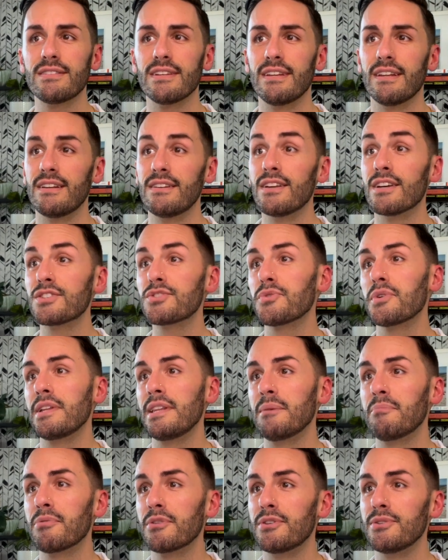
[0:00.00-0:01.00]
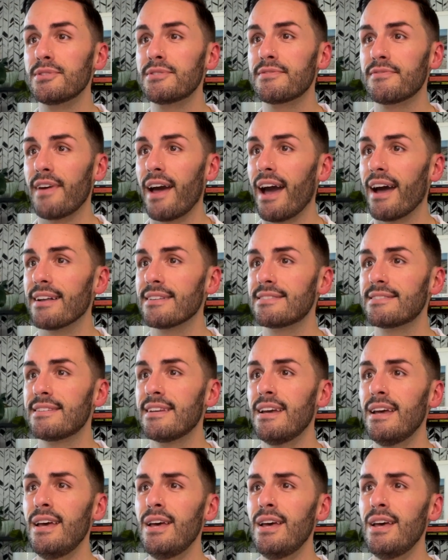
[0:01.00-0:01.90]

and industrially produced fats,